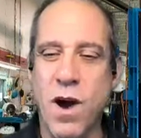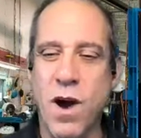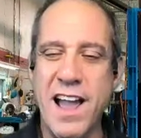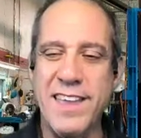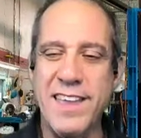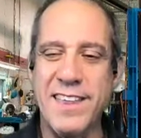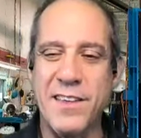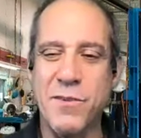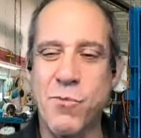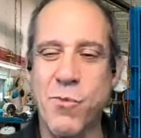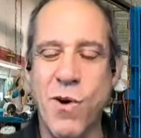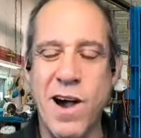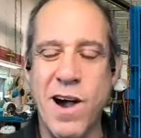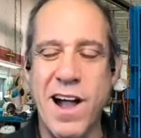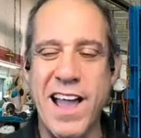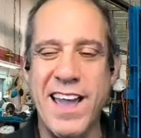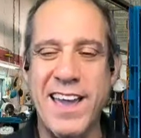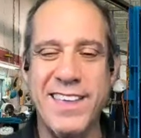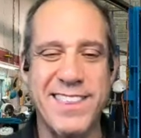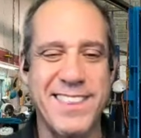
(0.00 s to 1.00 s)

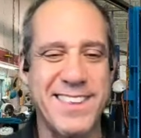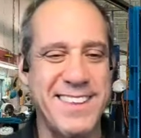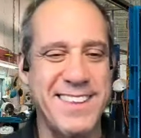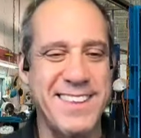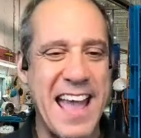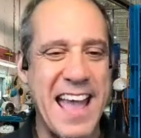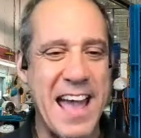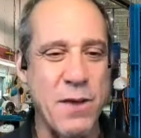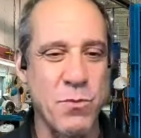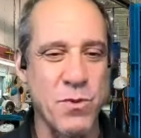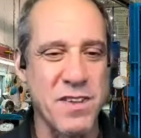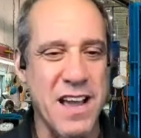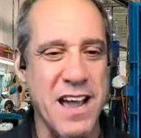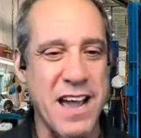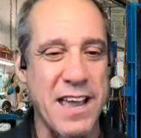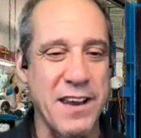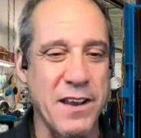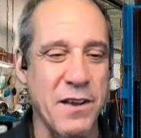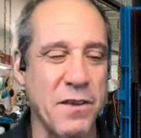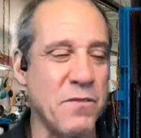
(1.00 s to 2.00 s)
why the dad was
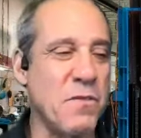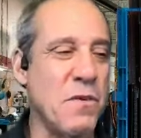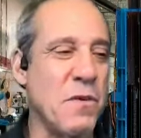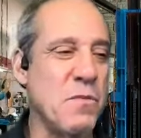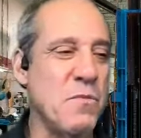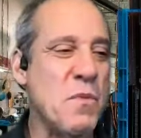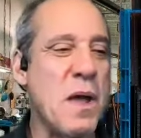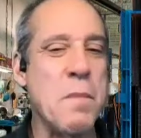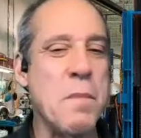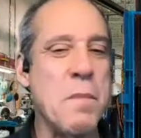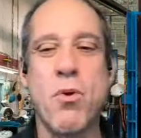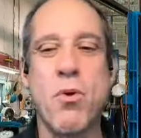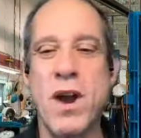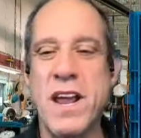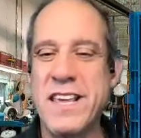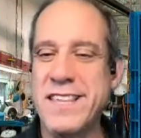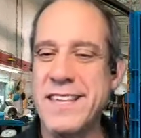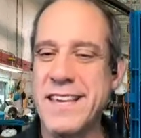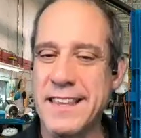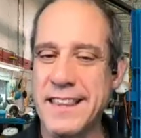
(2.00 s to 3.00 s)
kind of
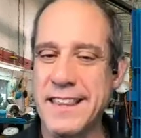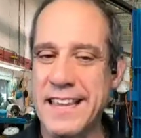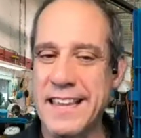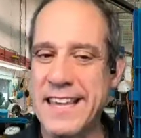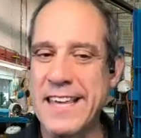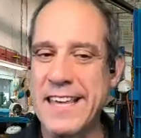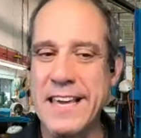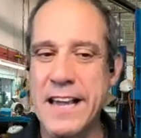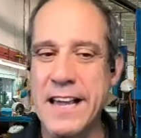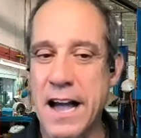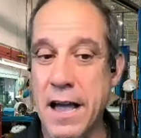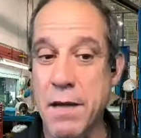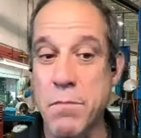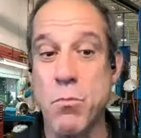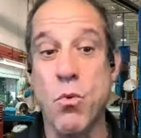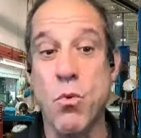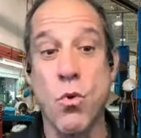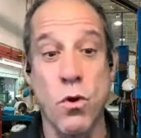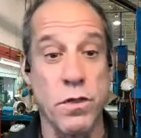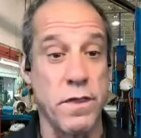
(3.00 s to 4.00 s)
embracing the key guy
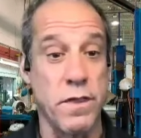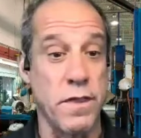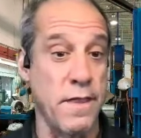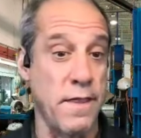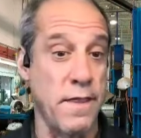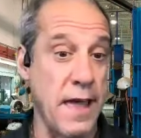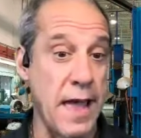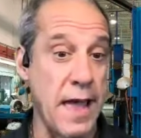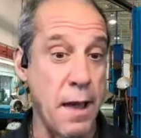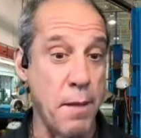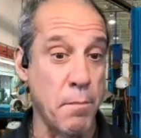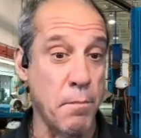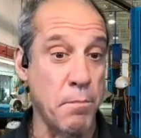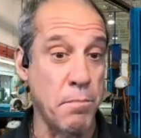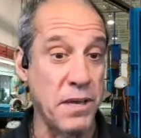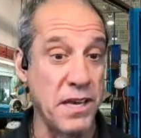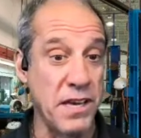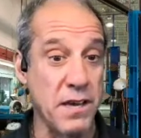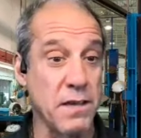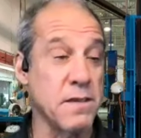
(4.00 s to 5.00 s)
more than them,
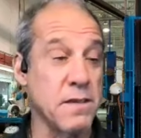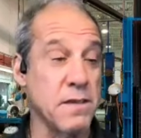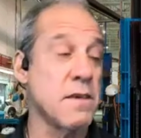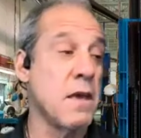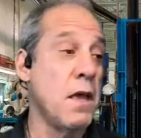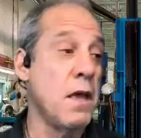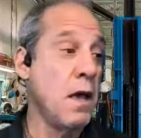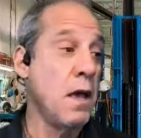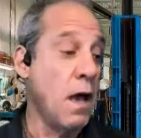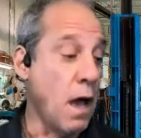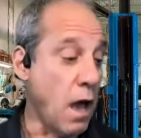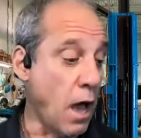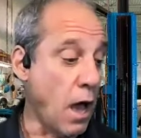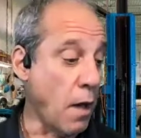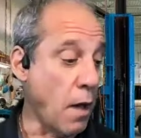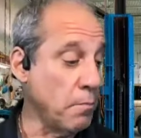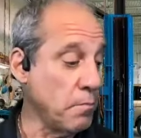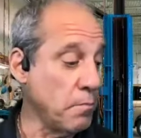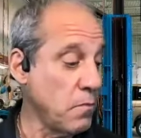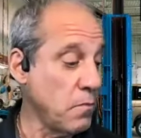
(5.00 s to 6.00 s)
because
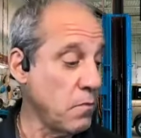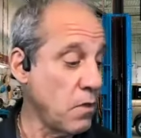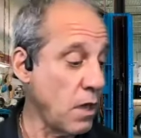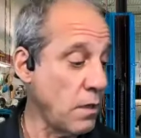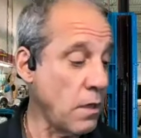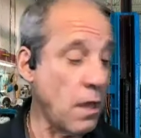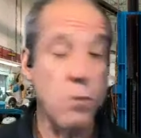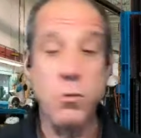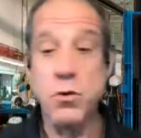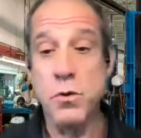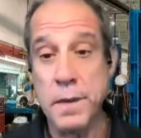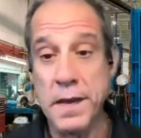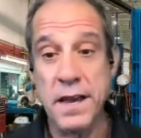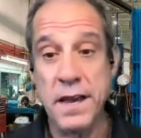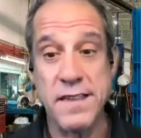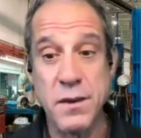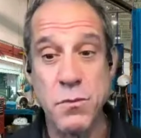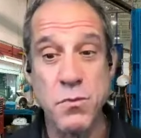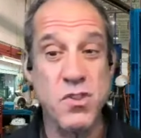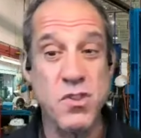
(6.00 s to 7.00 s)
and it was
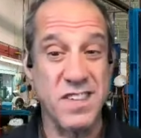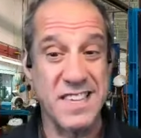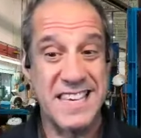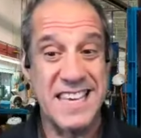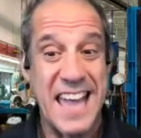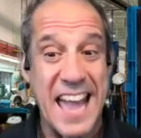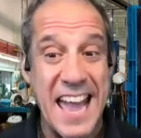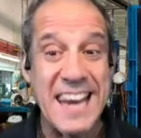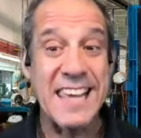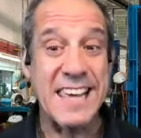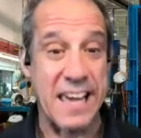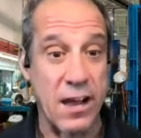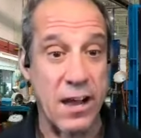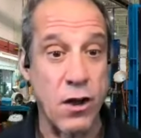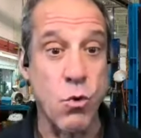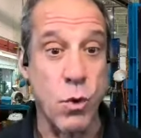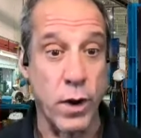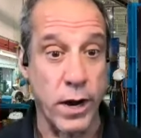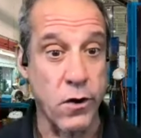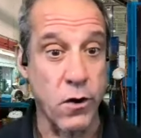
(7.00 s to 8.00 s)
because he was just getting it
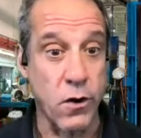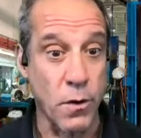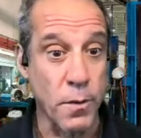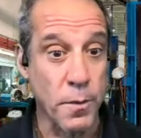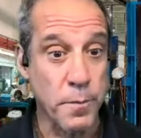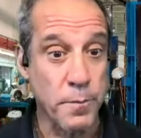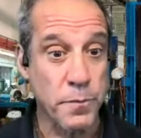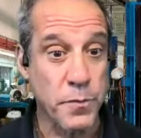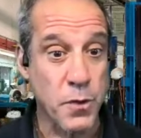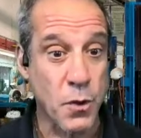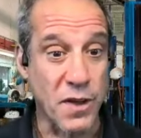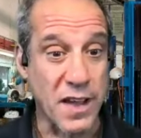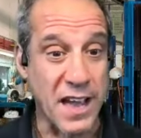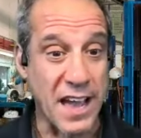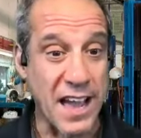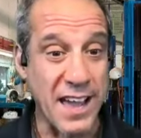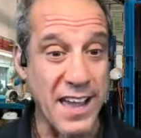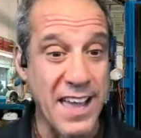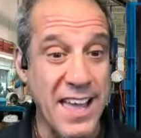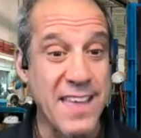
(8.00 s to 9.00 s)
quicker.
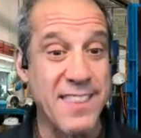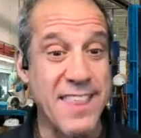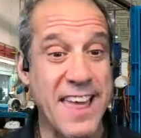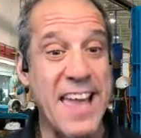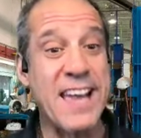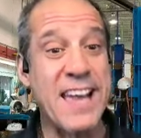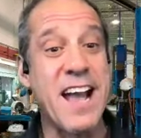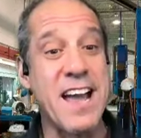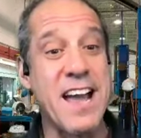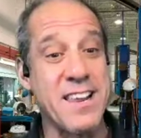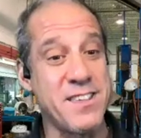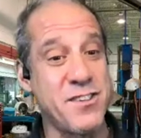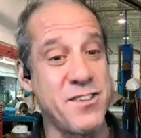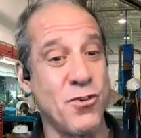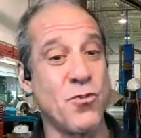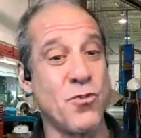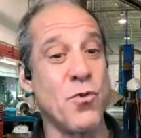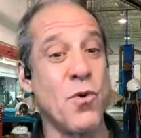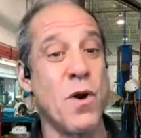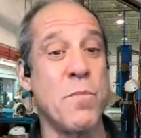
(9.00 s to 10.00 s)
Okay. They kind of
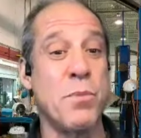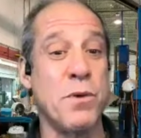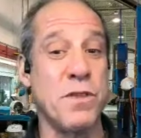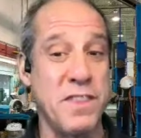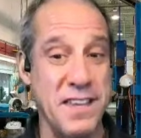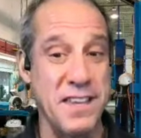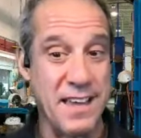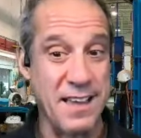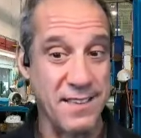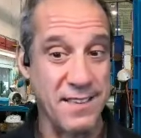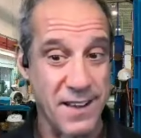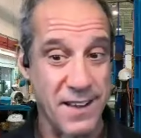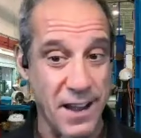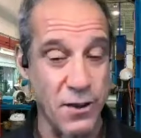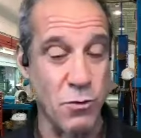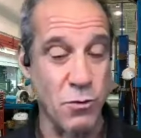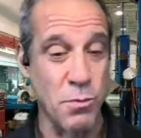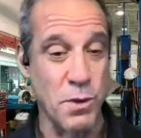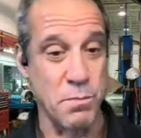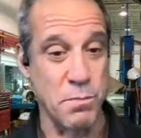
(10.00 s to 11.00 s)
still grew up with the
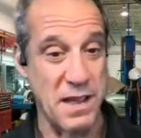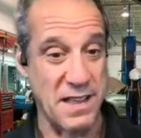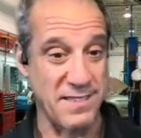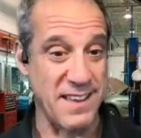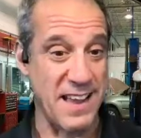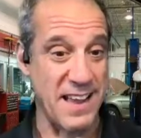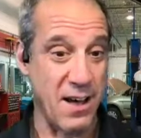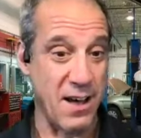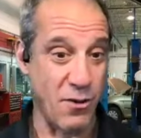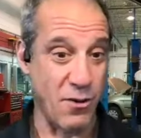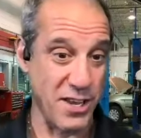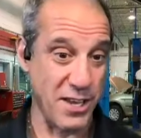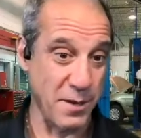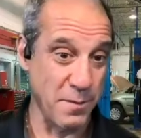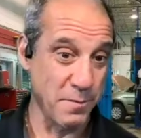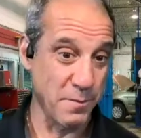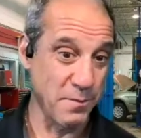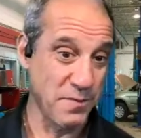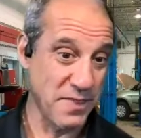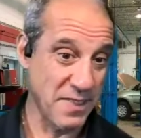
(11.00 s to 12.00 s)
entitlement mentality
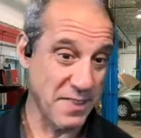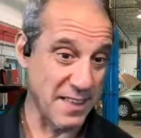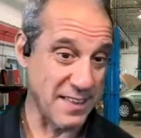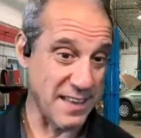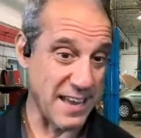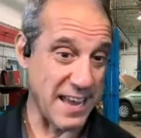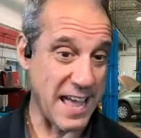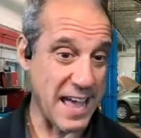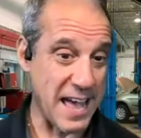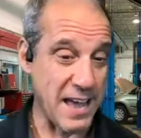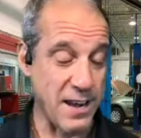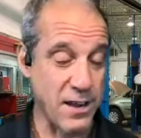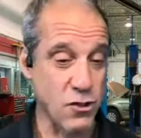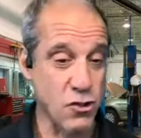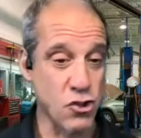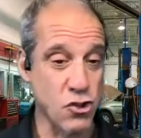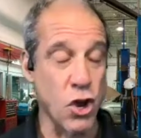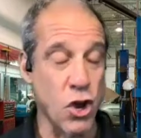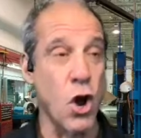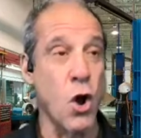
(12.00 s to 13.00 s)
that they had
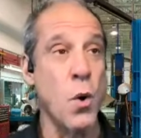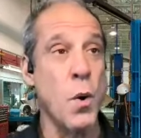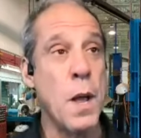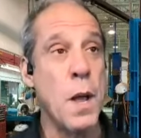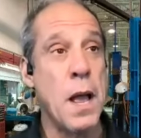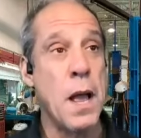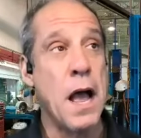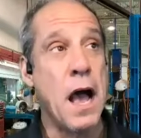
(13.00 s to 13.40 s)
it. So